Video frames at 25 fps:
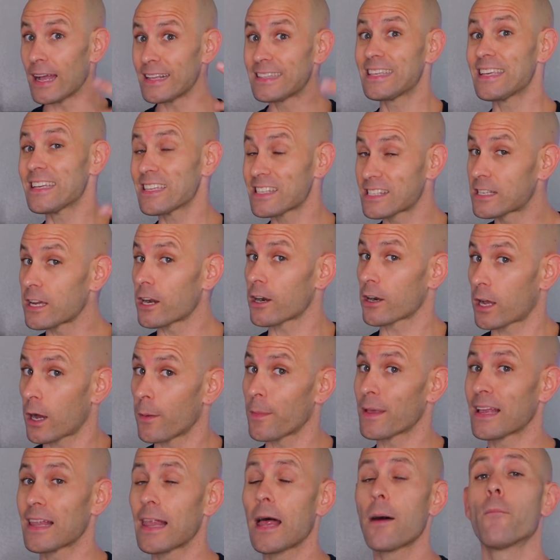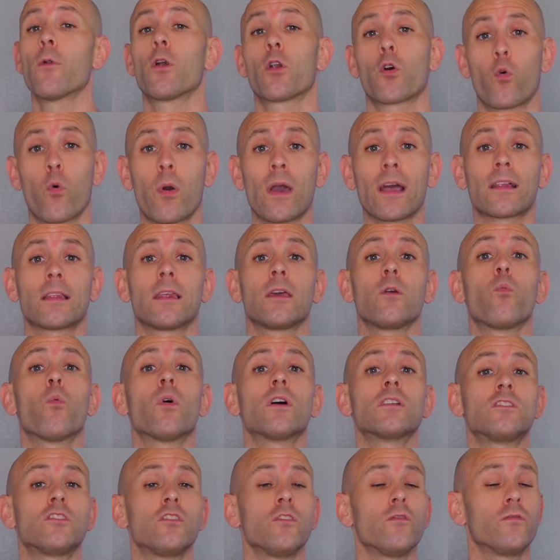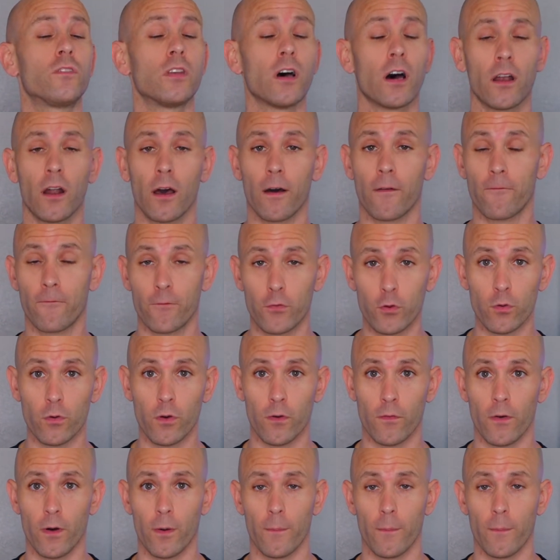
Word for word: ideas start coming a lot more quickly once you've done a few of